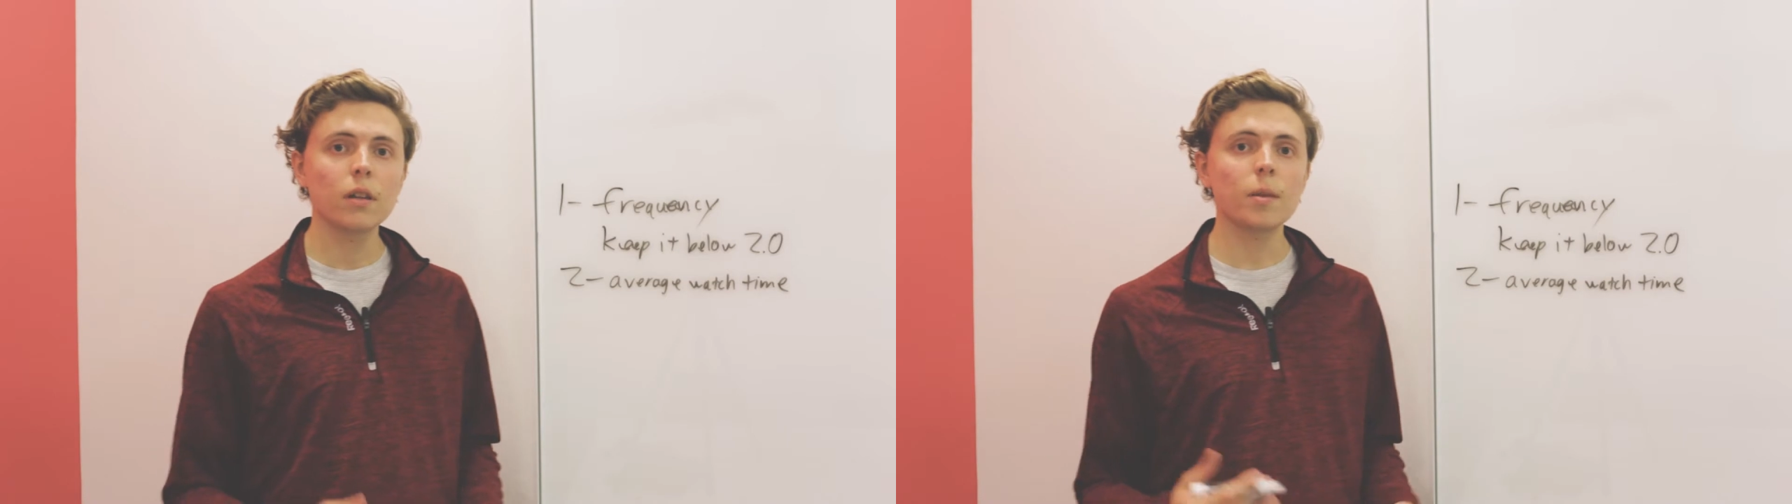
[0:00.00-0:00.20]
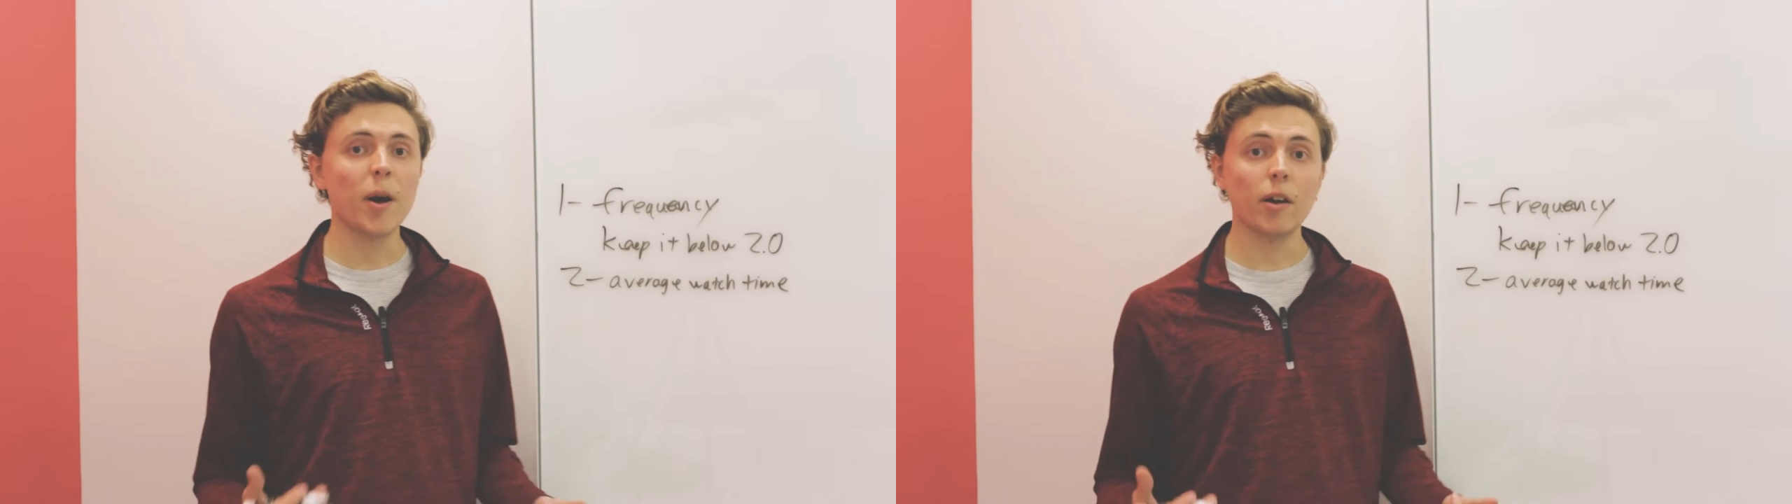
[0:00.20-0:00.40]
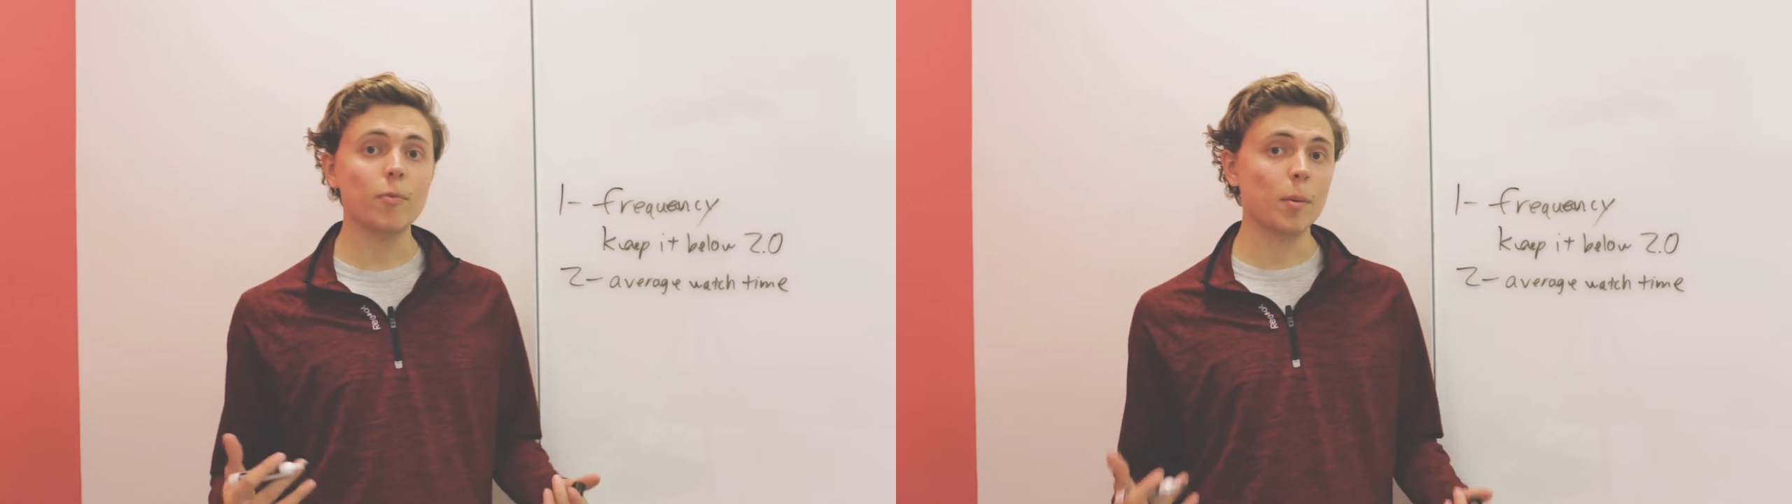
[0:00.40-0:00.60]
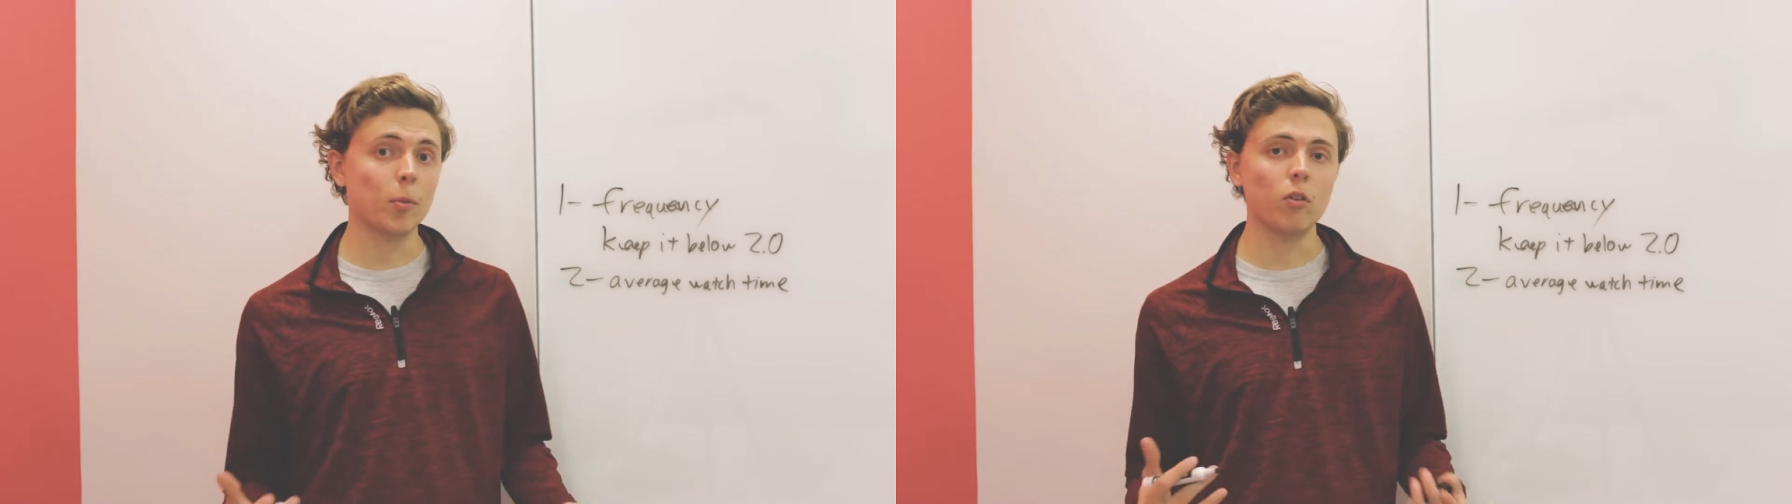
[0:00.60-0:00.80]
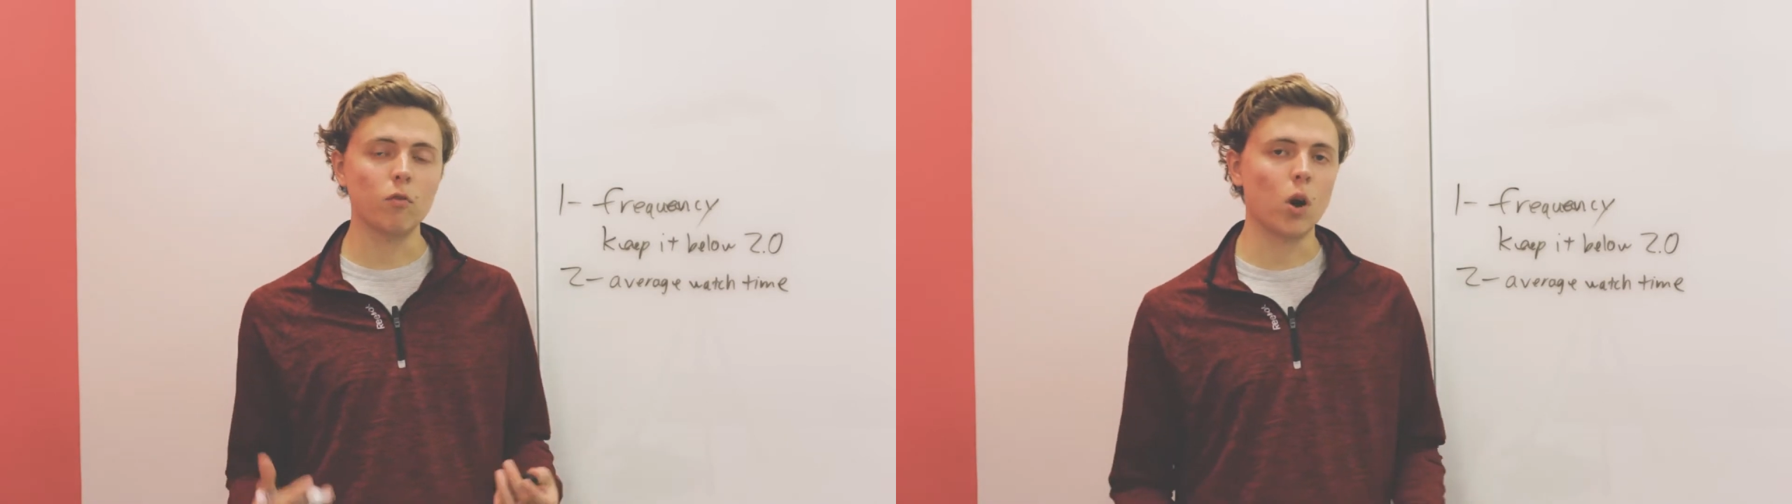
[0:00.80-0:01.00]
the amount of
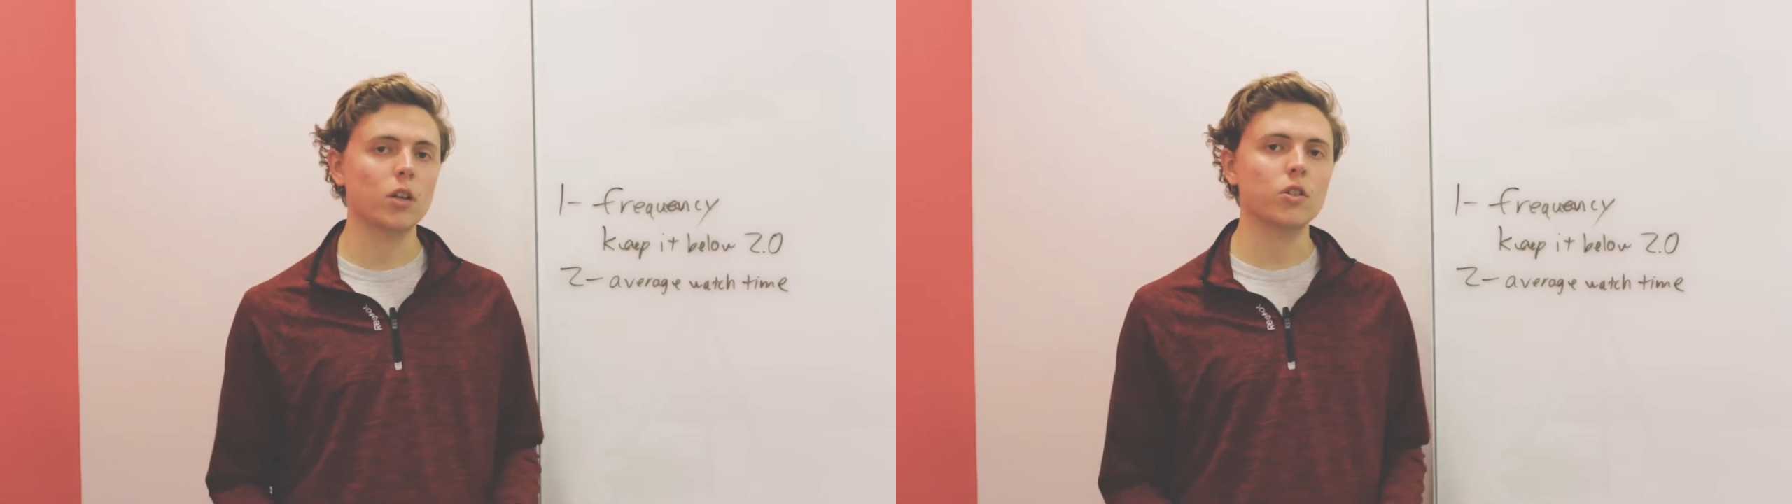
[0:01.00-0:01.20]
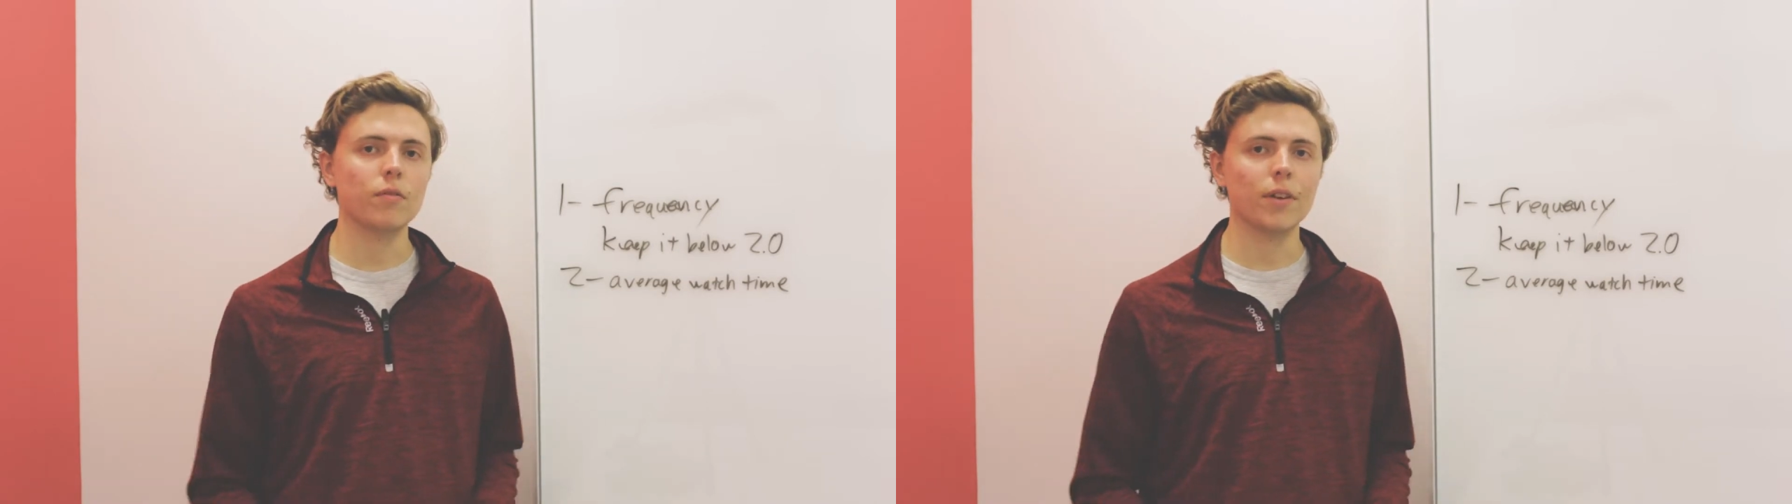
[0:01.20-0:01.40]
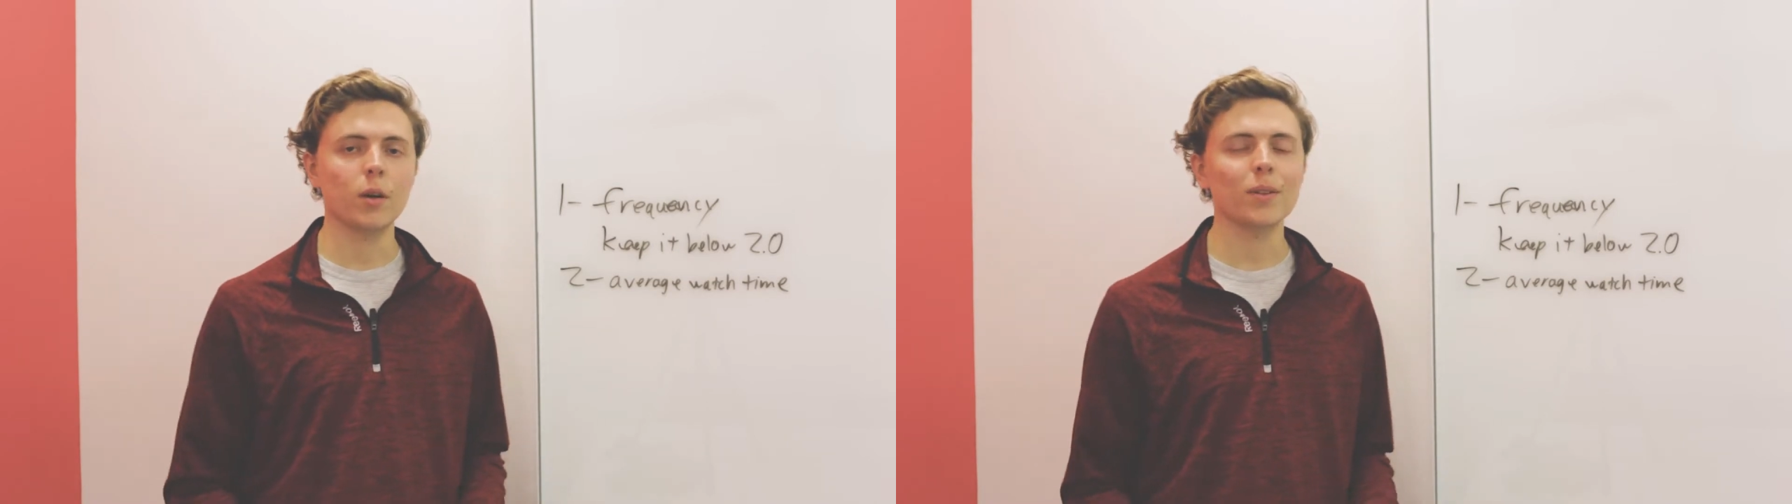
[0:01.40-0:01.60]
people who've watched the video.